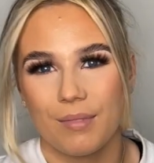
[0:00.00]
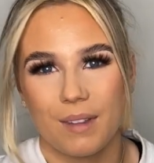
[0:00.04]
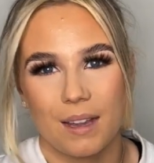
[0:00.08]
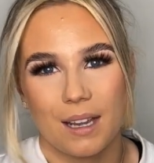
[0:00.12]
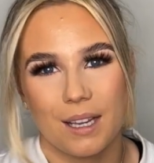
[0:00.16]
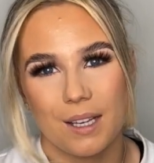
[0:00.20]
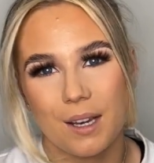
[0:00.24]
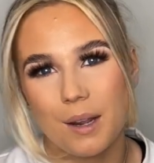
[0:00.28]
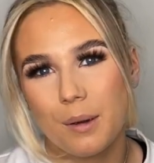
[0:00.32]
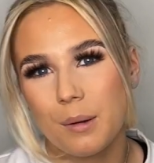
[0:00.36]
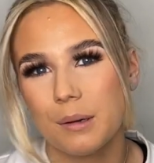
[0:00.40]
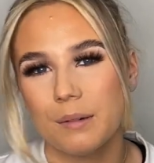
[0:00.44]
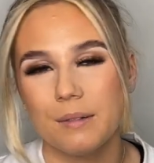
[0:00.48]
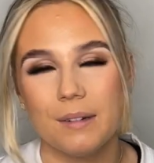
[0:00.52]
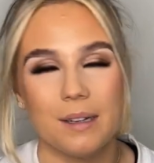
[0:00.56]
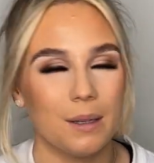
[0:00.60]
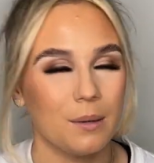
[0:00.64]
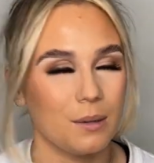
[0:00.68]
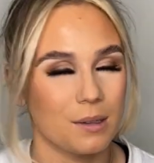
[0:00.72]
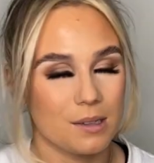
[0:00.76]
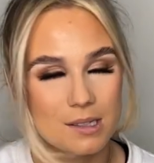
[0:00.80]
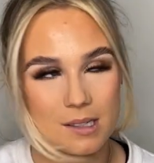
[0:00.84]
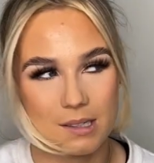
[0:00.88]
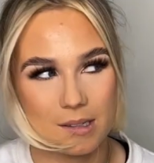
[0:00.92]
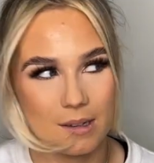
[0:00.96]
no one really
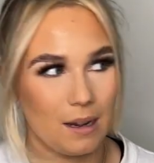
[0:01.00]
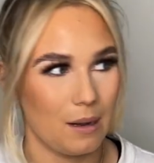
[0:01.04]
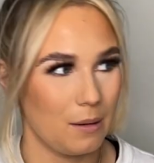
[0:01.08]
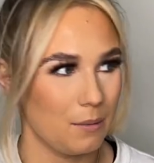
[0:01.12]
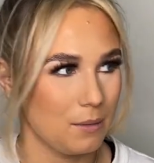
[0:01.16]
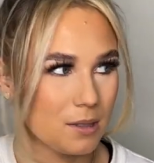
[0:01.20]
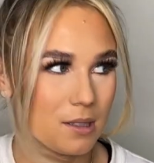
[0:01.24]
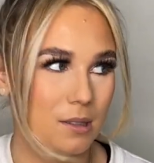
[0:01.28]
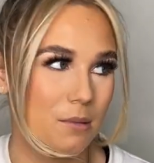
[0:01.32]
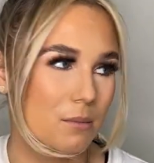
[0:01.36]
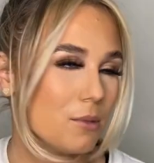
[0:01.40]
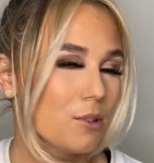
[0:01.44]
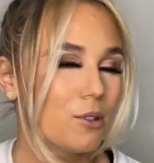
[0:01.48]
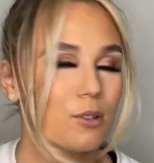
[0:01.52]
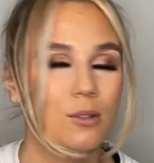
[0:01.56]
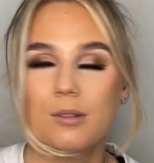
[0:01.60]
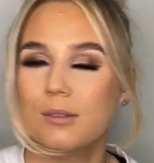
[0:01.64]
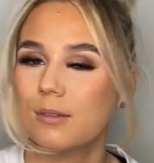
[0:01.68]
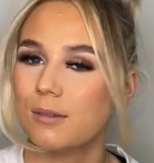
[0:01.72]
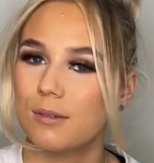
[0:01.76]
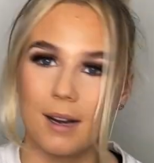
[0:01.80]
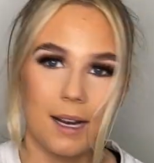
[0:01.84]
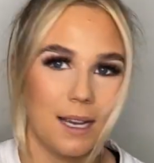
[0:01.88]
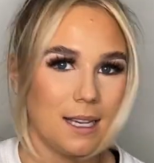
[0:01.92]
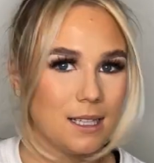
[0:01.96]
wants to go out with some
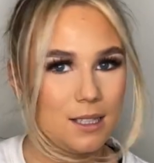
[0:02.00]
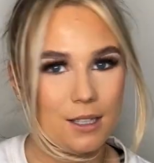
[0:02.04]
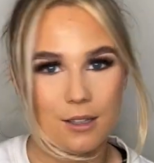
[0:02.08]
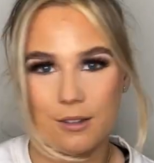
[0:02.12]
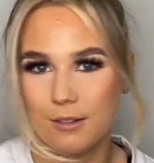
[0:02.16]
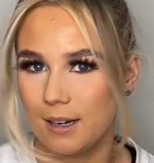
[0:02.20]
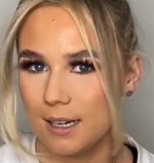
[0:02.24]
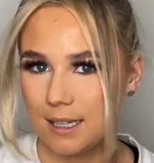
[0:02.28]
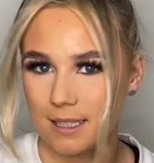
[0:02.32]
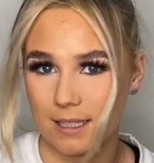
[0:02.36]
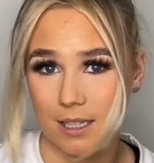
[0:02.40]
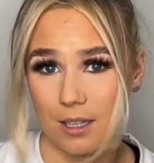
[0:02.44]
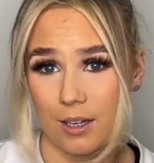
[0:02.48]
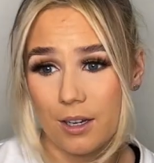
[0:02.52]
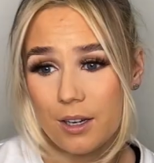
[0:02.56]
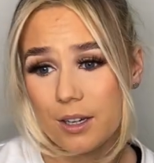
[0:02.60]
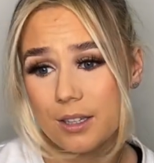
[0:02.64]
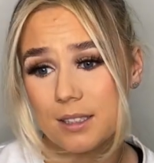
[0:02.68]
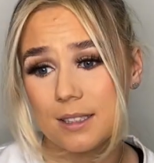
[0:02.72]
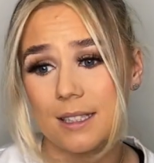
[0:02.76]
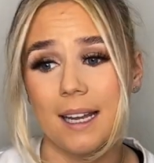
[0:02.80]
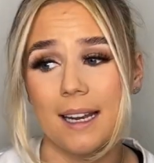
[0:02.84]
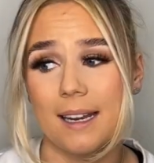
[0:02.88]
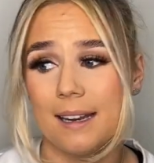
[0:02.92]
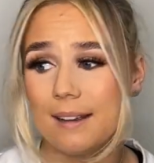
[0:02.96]
crazy
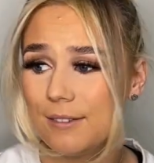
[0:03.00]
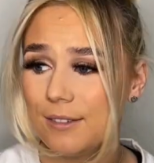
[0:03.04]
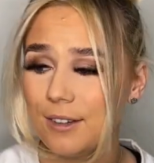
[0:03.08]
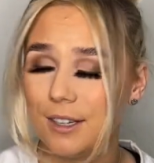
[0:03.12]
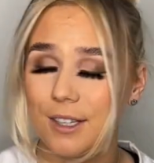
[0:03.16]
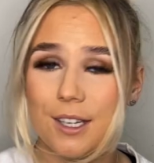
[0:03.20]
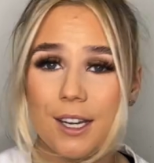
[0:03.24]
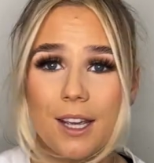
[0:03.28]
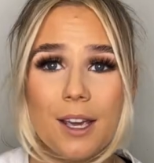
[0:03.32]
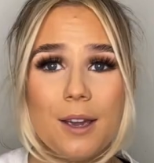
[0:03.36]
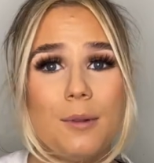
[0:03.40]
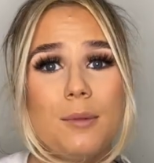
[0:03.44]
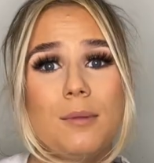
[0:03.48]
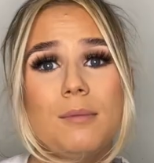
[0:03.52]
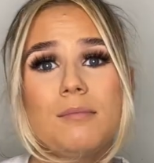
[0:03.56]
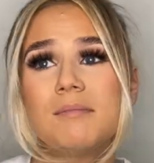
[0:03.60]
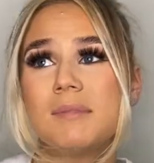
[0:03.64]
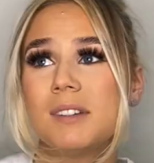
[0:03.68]
looks, and if you do,